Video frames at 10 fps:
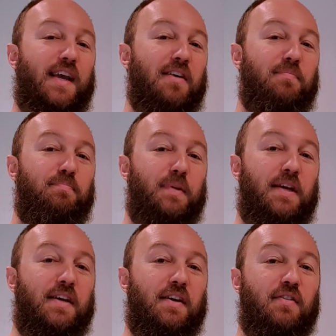out
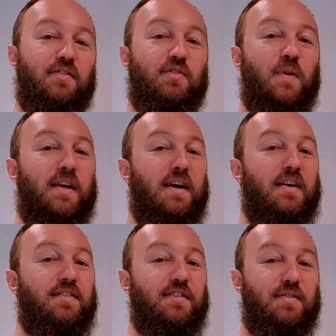Beerco's Swing
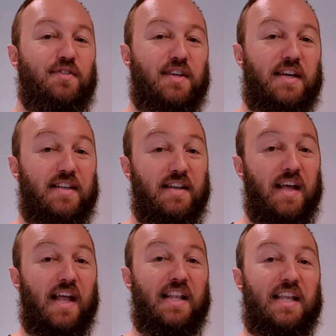Hard Seltzer Kit,
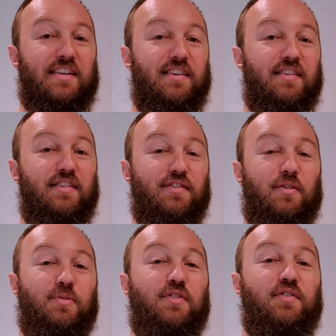linked in the
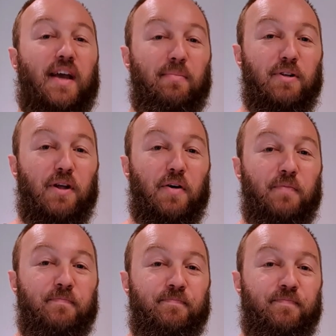description down below.